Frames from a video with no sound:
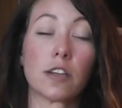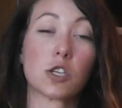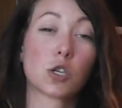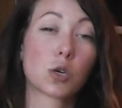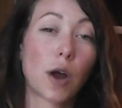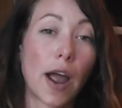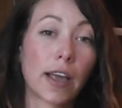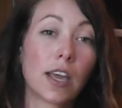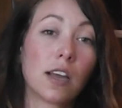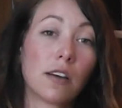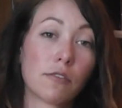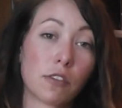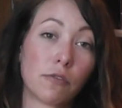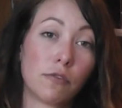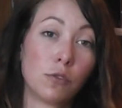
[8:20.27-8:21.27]
the tracking
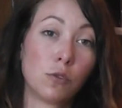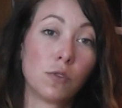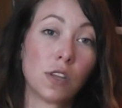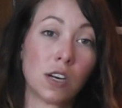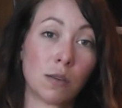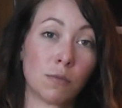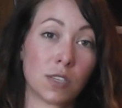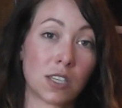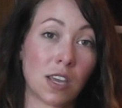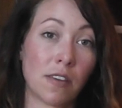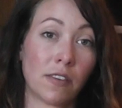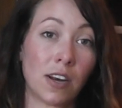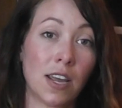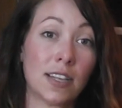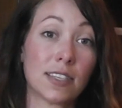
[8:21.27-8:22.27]
of the food that it was
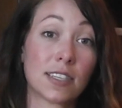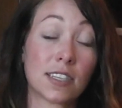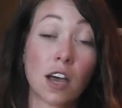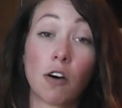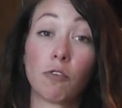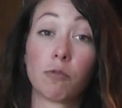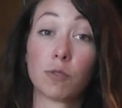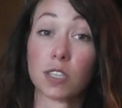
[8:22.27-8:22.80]
given itself